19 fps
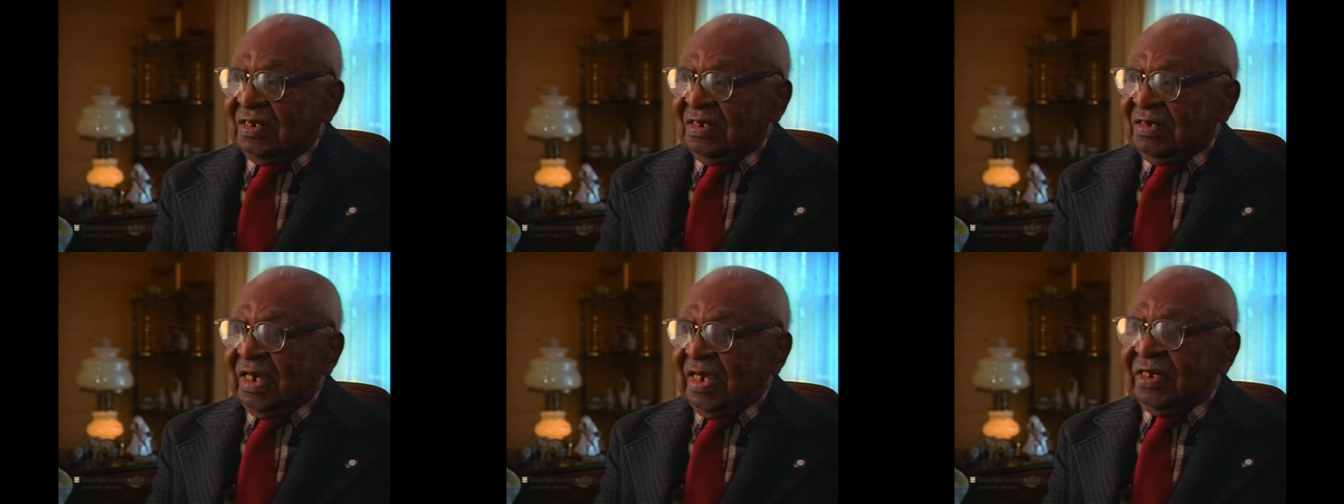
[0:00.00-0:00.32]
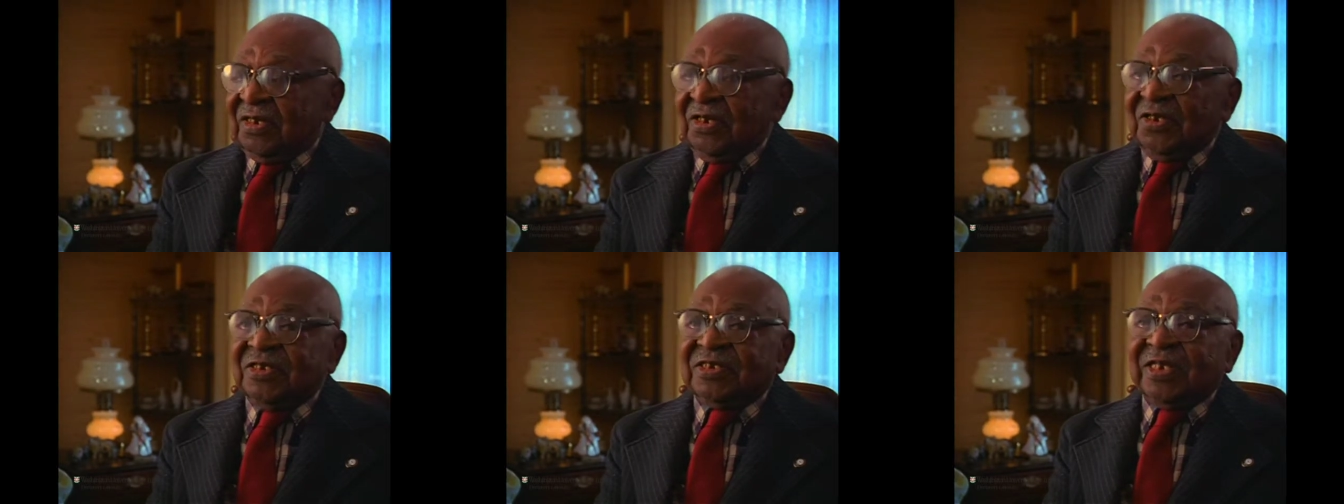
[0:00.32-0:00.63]
and I
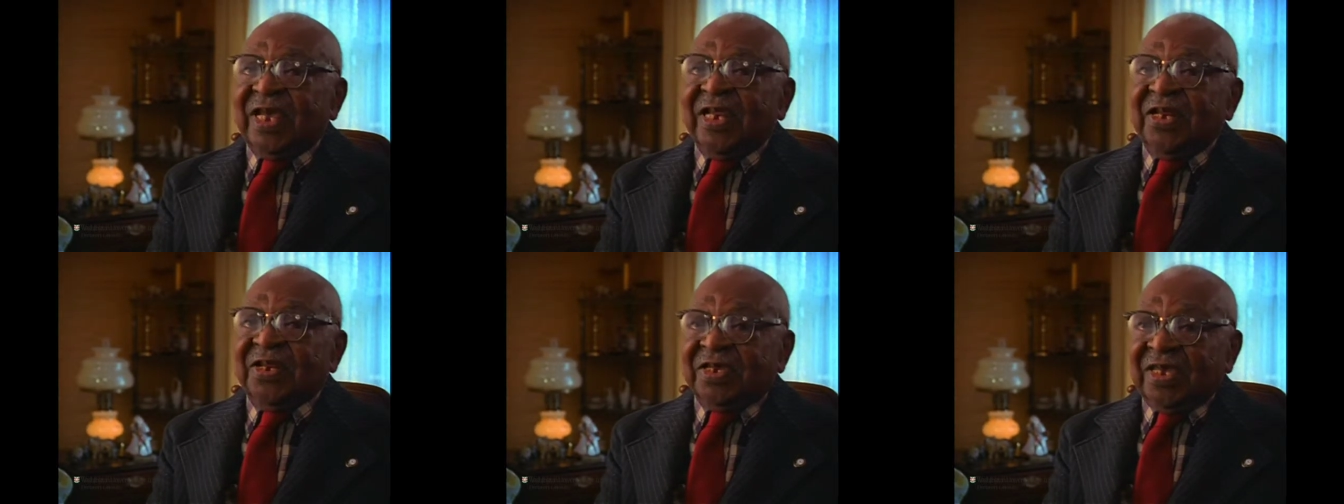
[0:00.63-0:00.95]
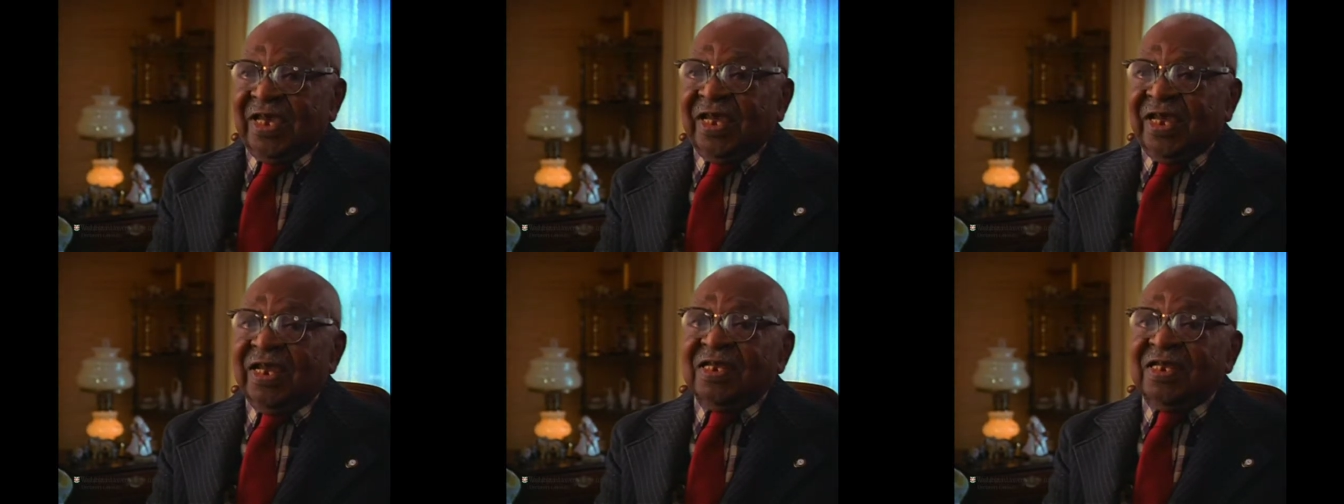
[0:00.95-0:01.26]
couldn't stand the
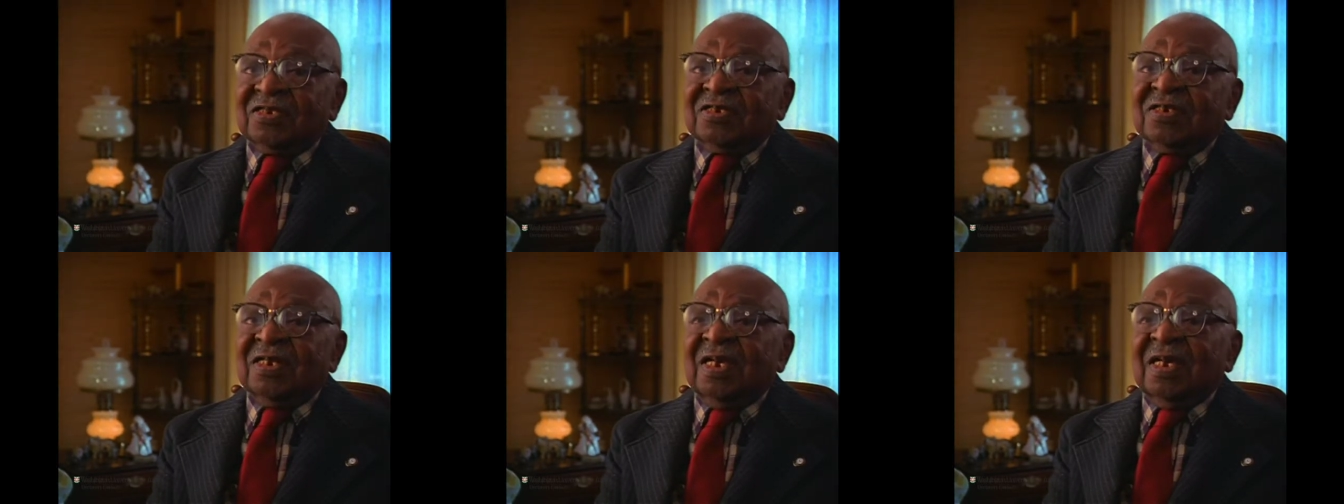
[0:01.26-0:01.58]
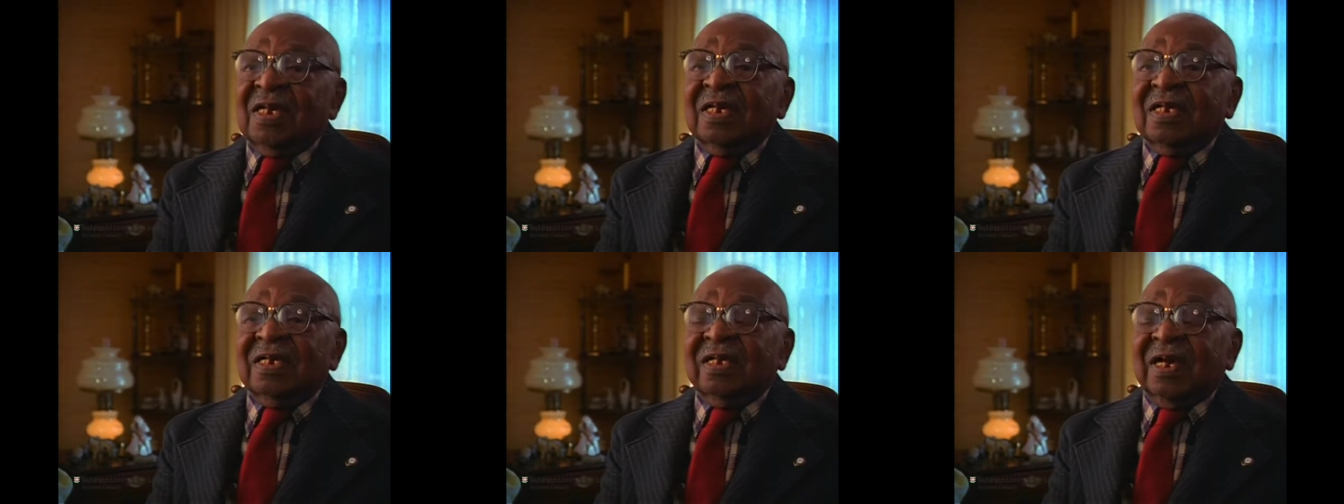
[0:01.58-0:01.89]
gas,
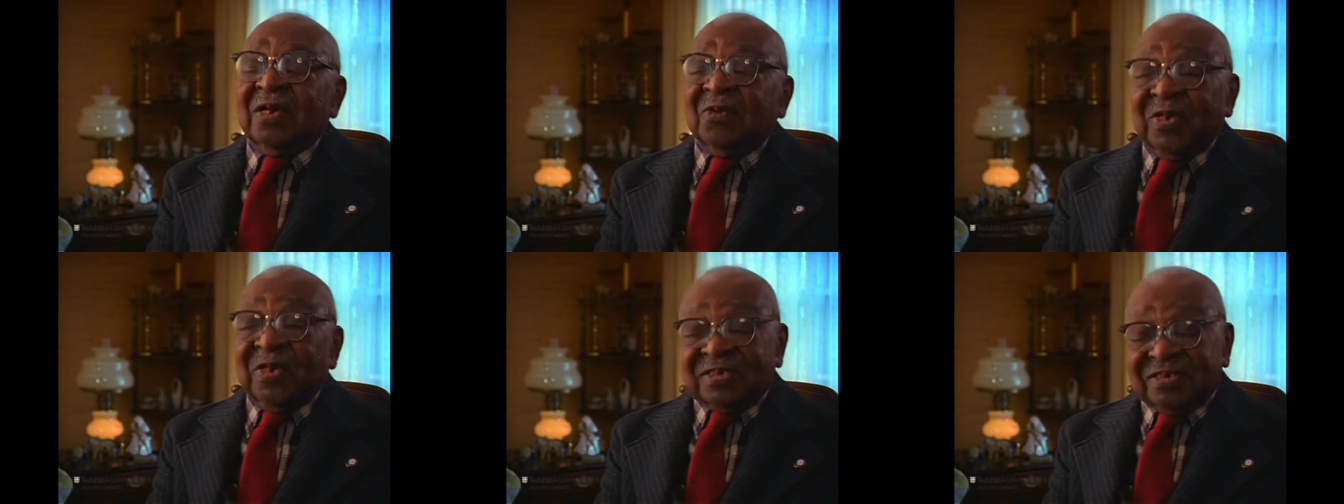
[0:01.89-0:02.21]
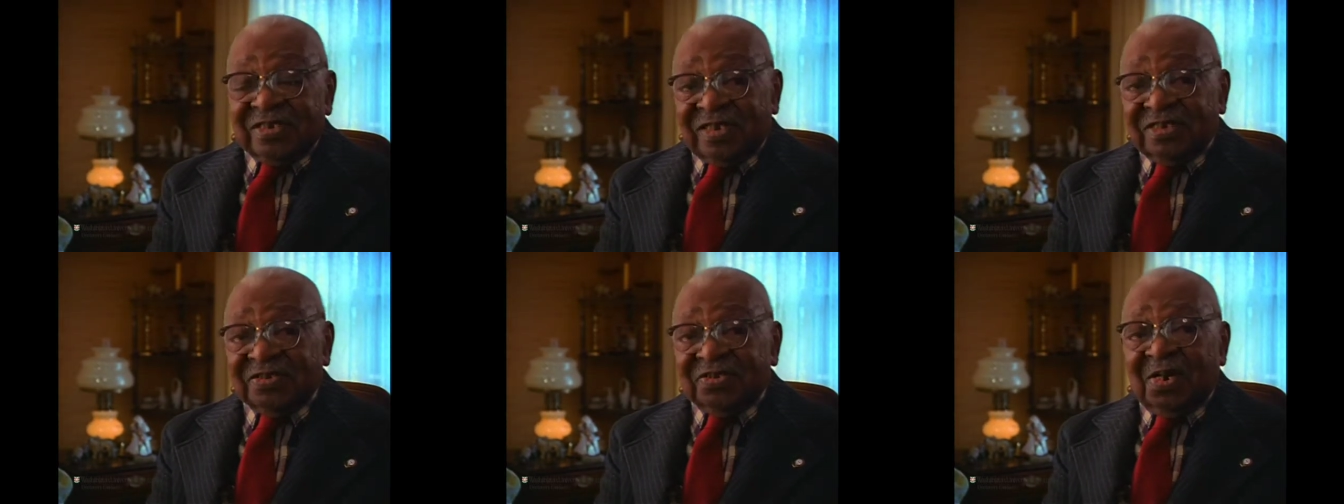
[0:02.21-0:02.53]
and I quit
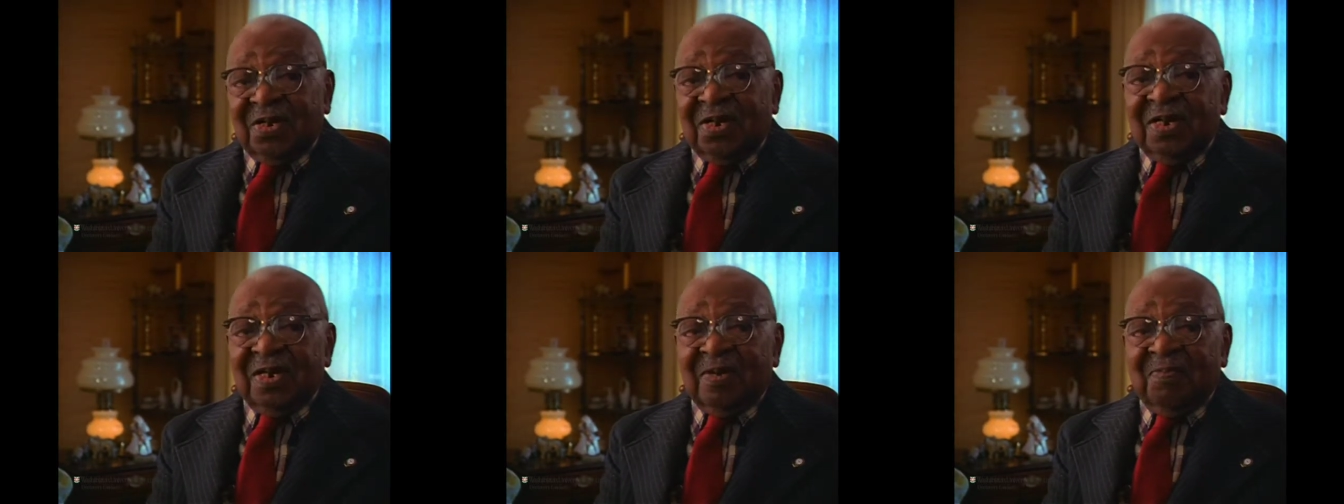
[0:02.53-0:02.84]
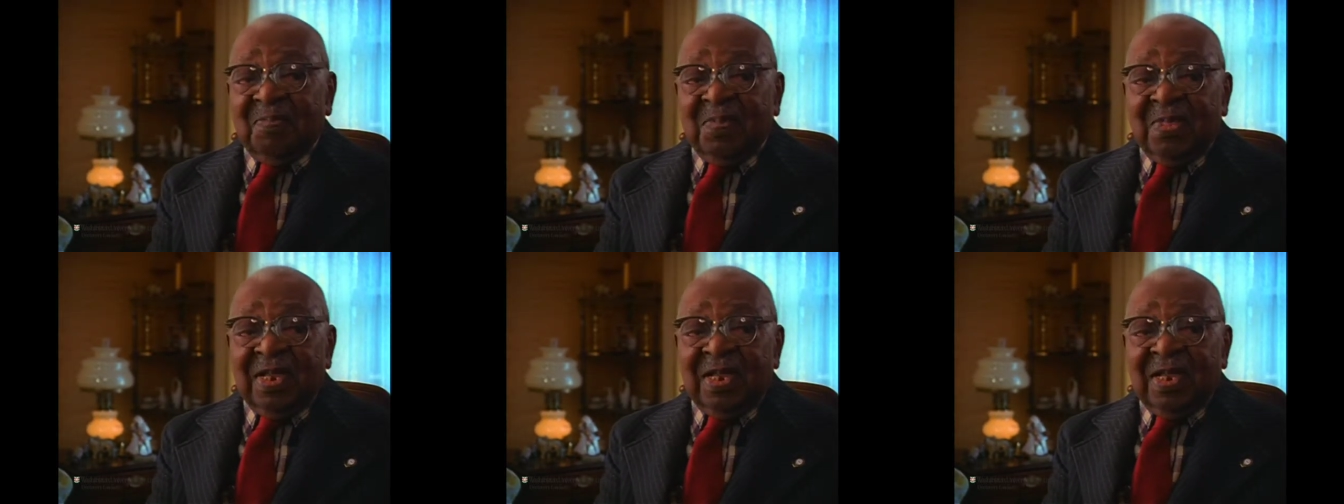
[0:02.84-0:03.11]
that job.